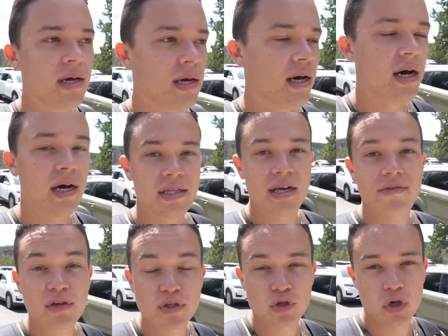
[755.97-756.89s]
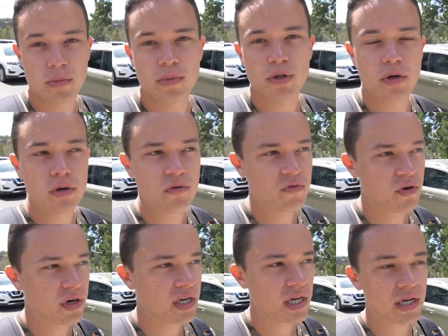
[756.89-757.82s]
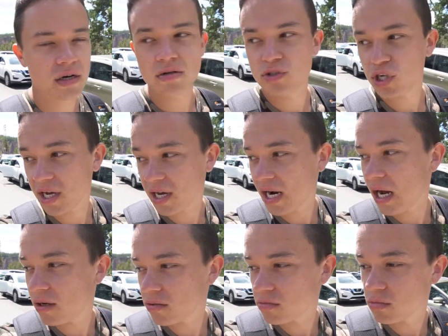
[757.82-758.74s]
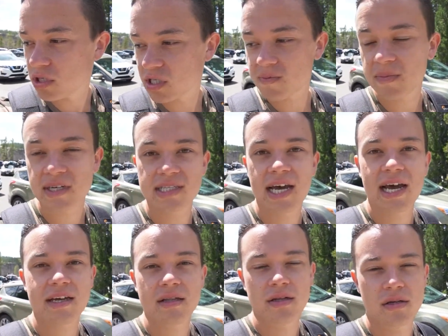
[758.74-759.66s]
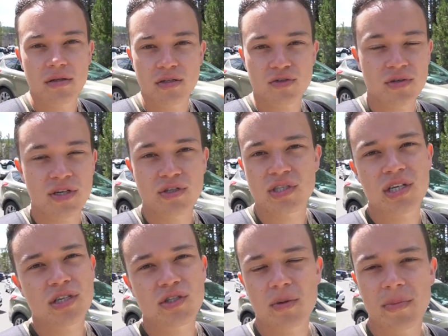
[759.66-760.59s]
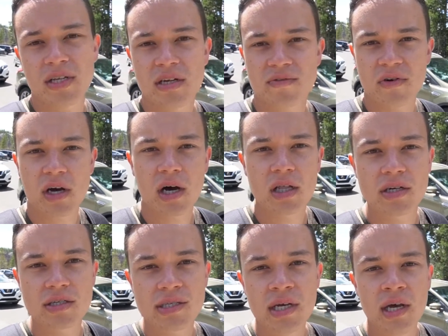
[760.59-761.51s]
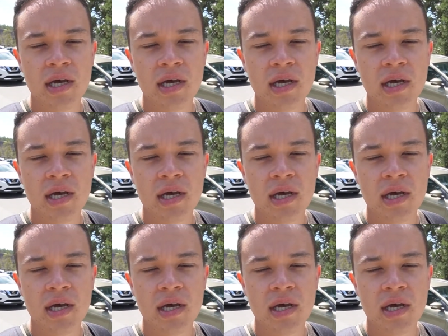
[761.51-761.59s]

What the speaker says: Definitely enjoyable though. If you're here, check it out. Looks spectacular. It looks really interesting. So many different colors.